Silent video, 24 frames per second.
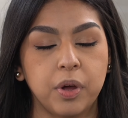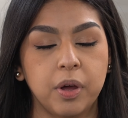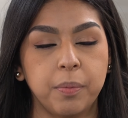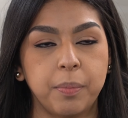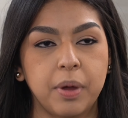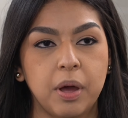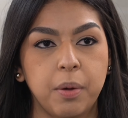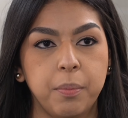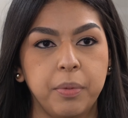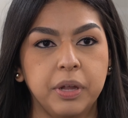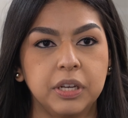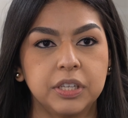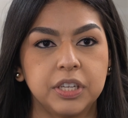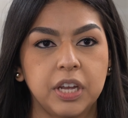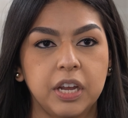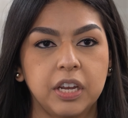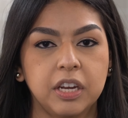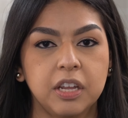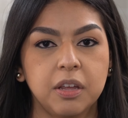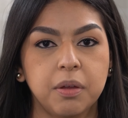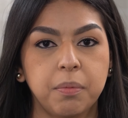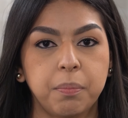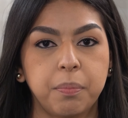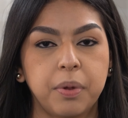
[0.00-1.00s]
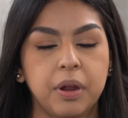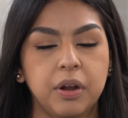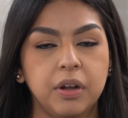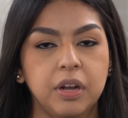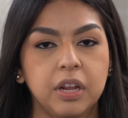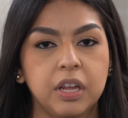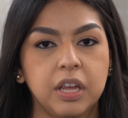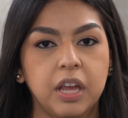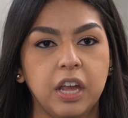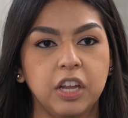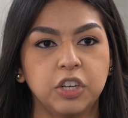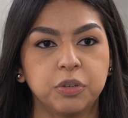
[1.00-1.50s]
about maintaining parent
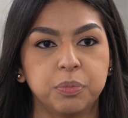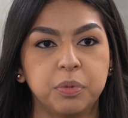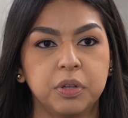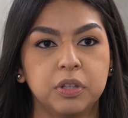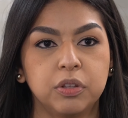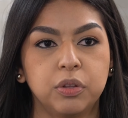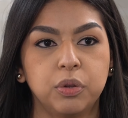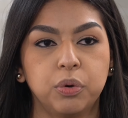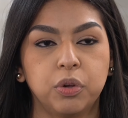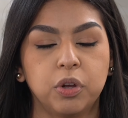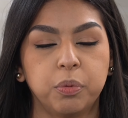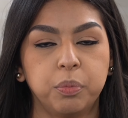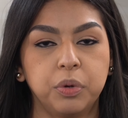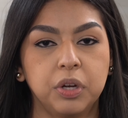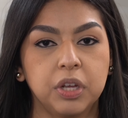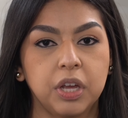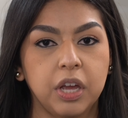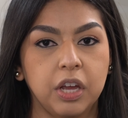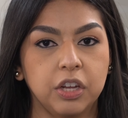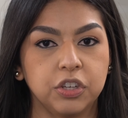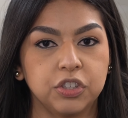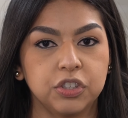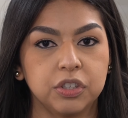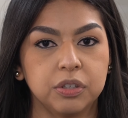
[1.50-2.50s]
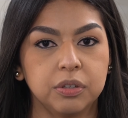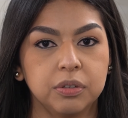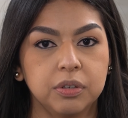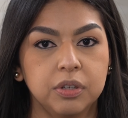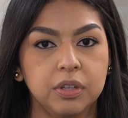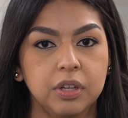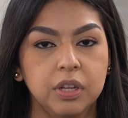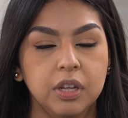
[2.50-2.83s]
engagement through communication.